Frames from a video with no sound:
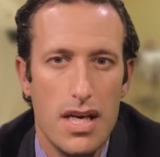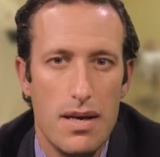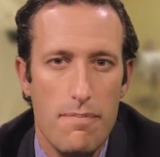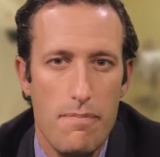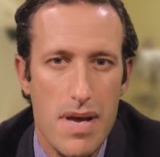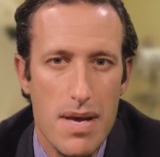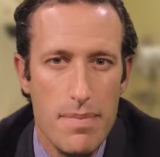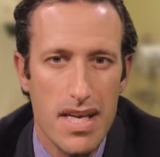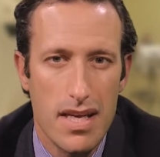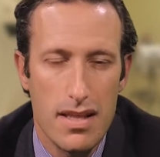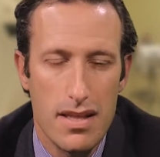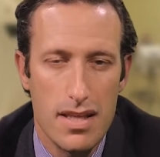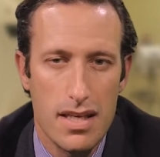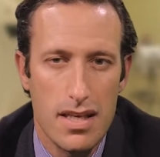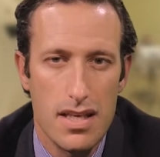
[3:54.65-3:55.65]
mimic
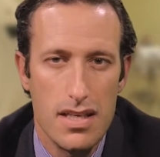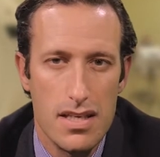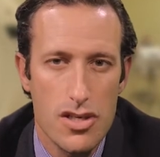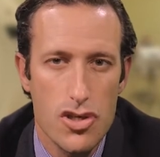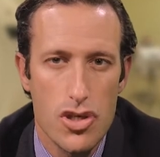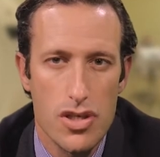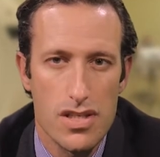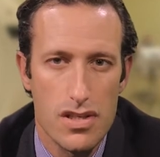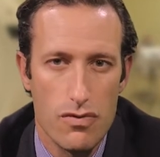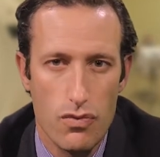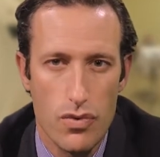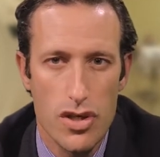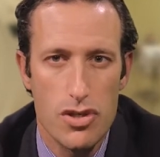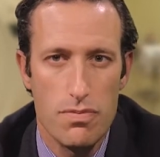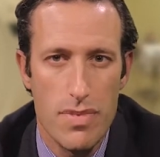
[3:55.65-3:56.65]
the conditions in
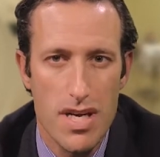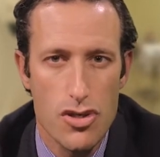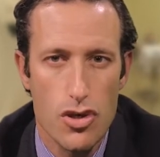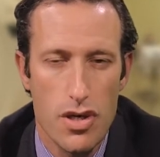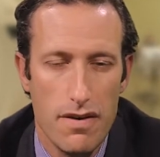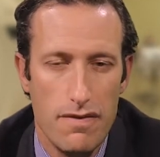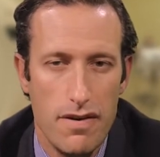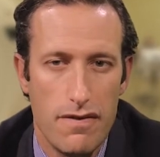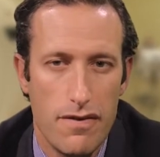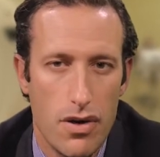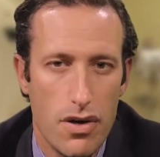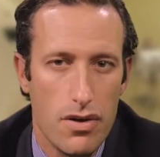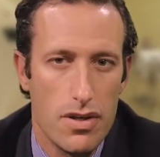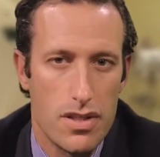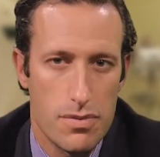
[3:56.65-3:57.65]
which measured
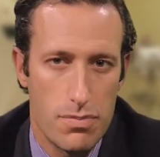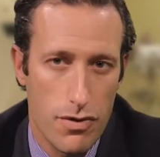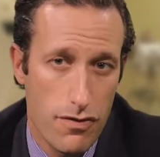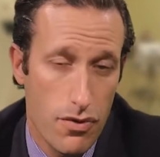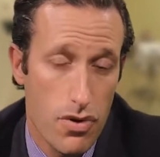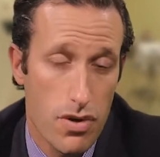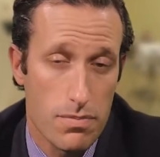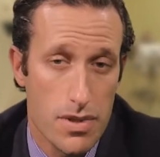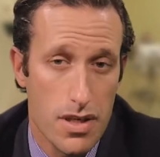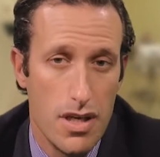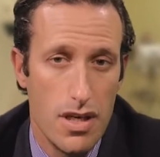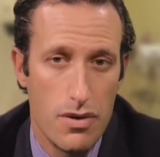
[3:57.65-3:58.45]
FFR is performed,